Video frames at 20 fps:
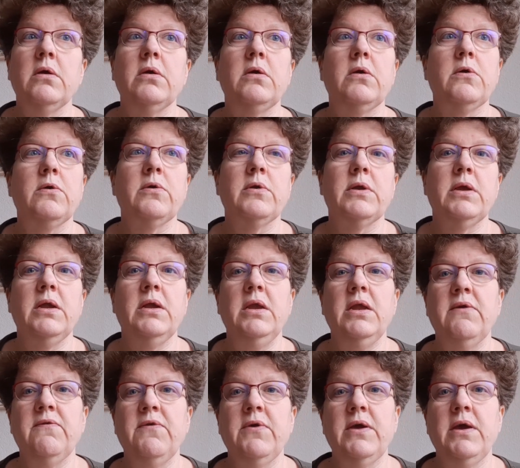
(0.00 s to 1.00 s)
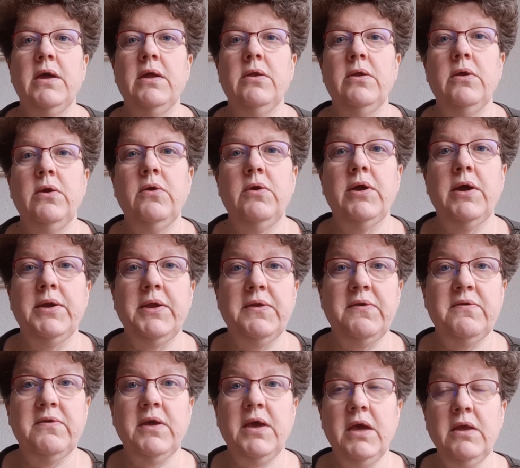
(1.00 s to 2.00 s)
currently living in the United
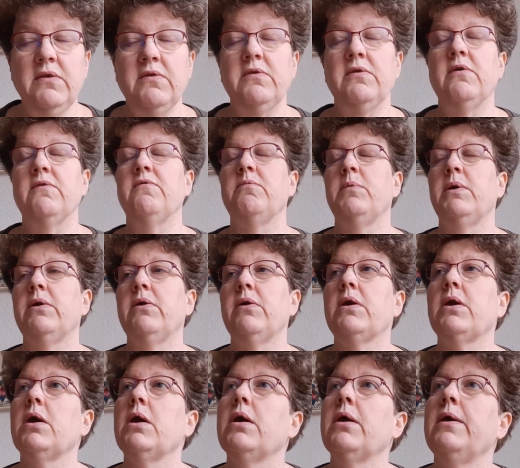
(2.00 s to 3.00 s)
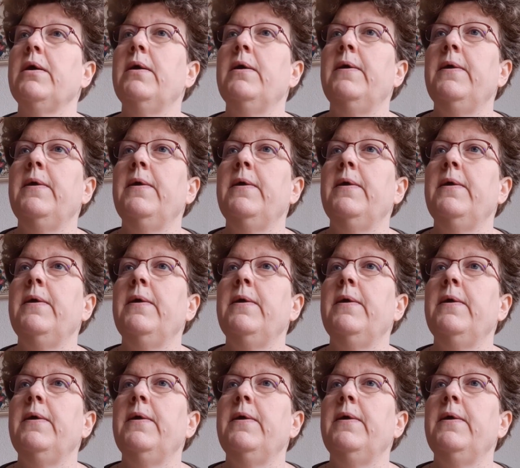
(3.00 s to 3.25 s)
States of America,